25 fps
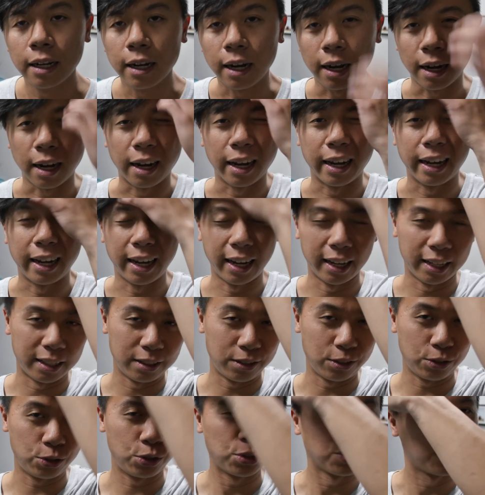
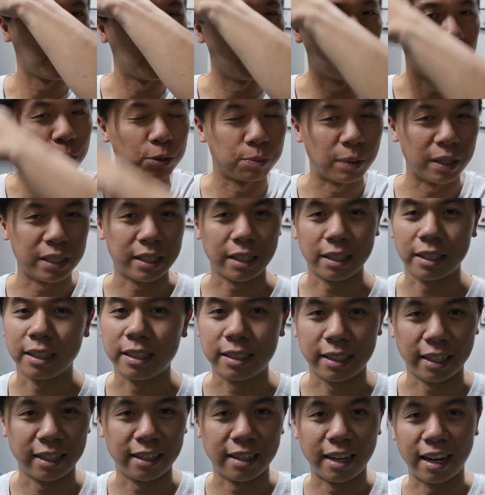And Julian was basically
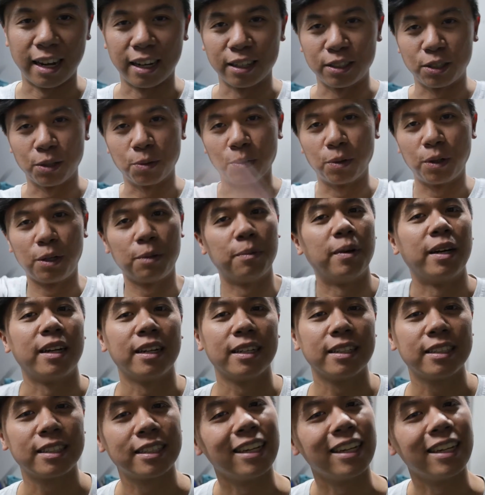said, nah, don't worry about it.